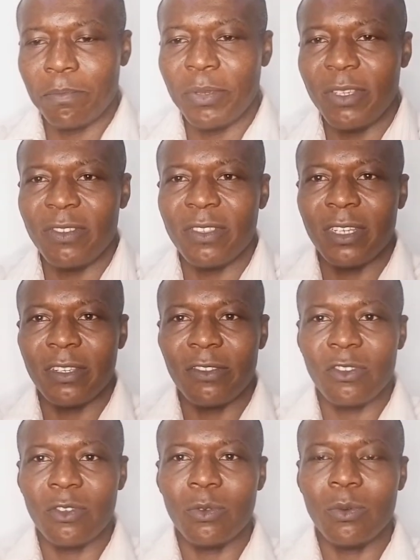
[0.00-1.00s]

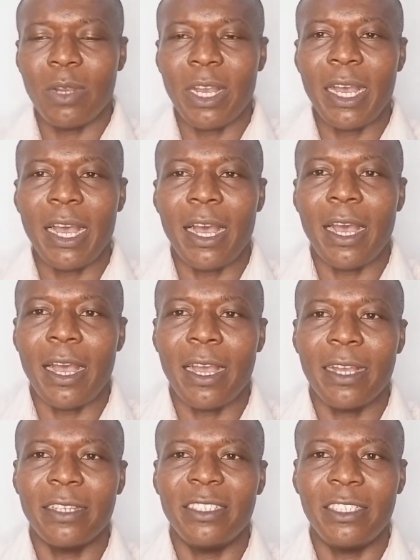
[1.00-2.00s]
business you are,
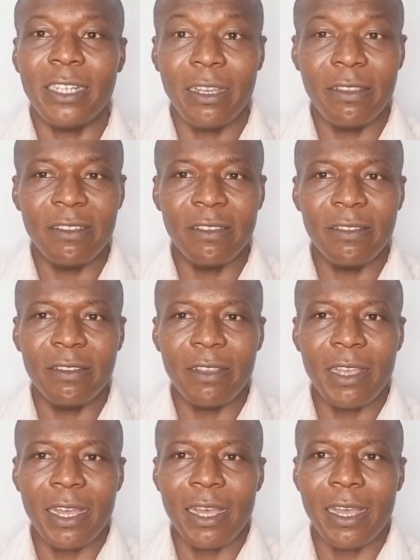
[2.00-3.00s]
chances
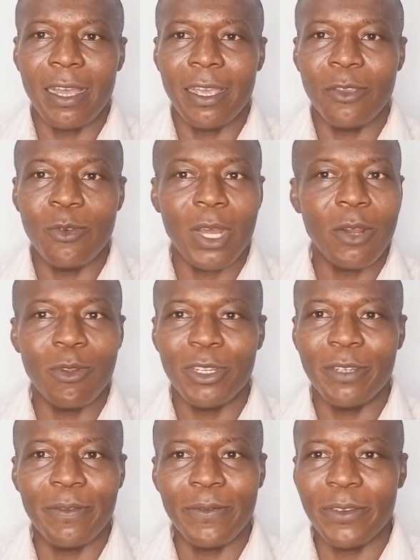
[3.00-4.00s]
are you are
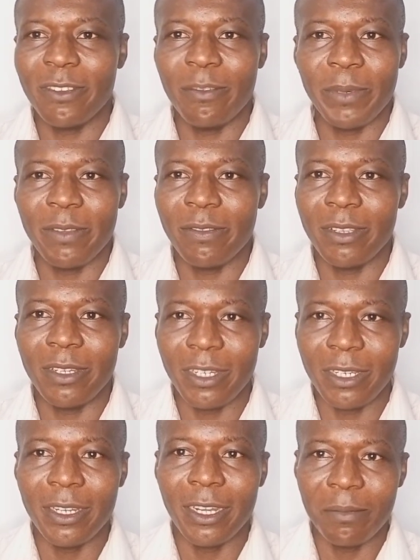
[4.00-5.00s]
not the first person
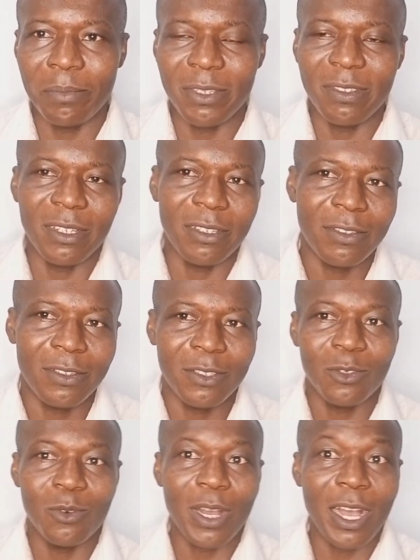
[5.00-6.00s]
in that business.
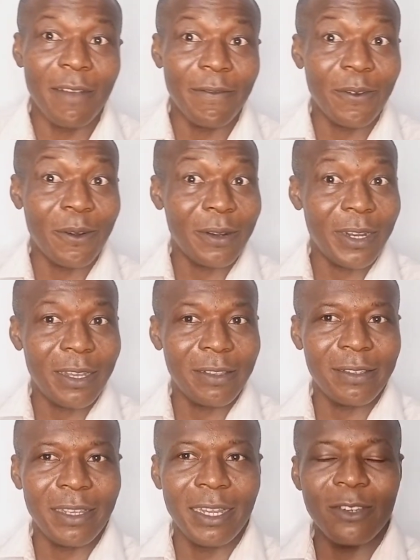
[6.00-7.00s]
You have
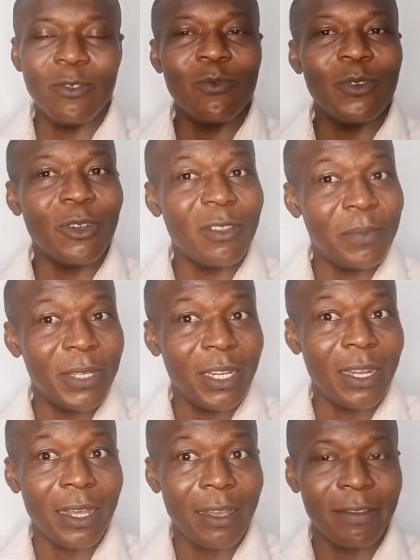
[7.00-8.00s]
others and you will not be the
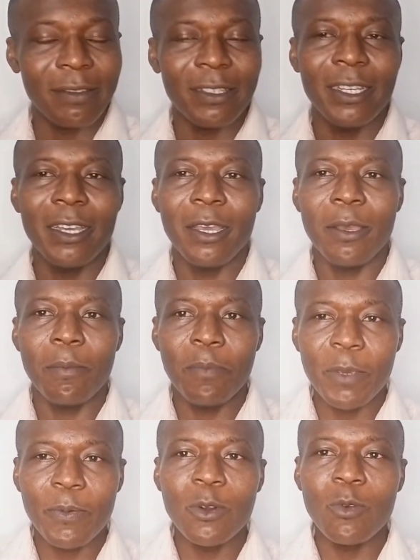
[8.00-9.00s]
last.
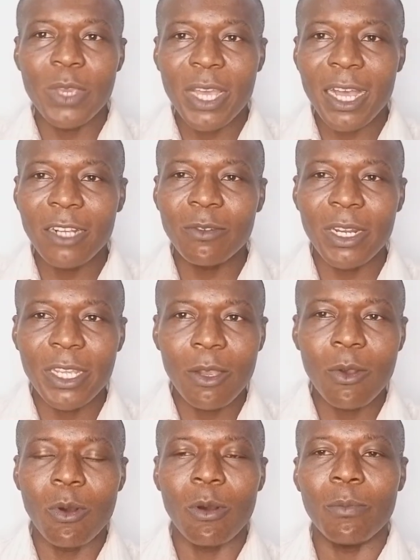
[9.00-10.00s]
People will actually
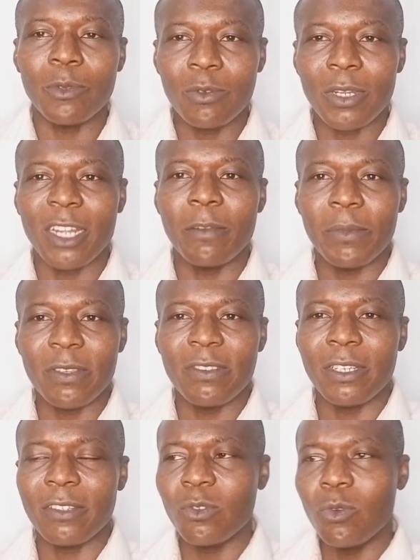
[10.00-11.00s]
come to that
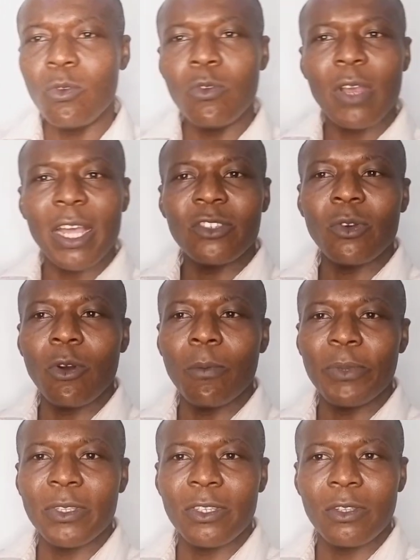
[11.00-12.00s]
business. So look at your
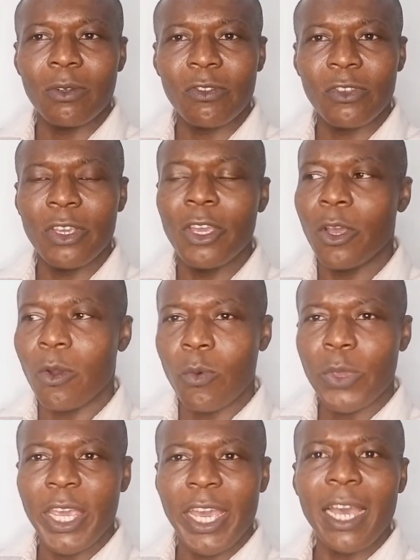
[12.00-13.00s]
competitors.
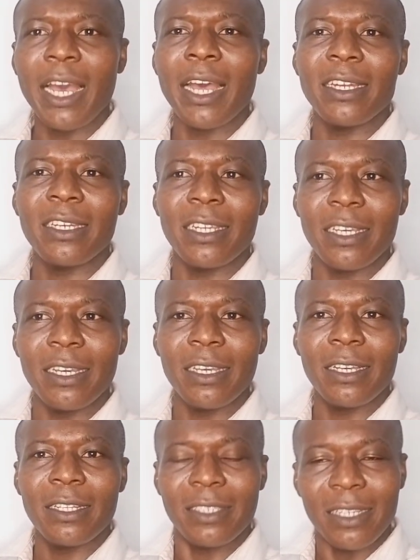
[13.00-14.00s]
Where are they
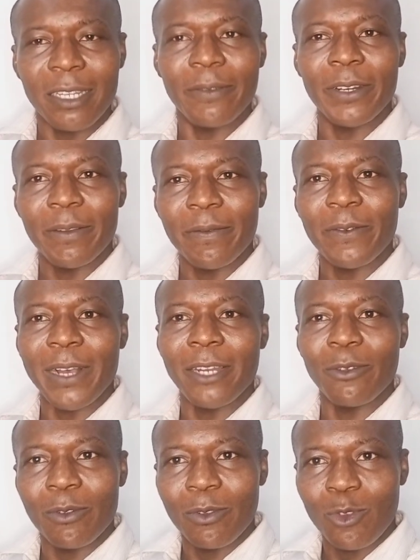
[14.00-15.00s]
delivering
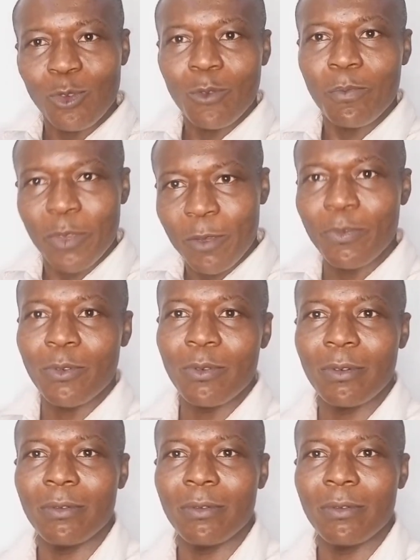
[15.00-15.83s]
value to people?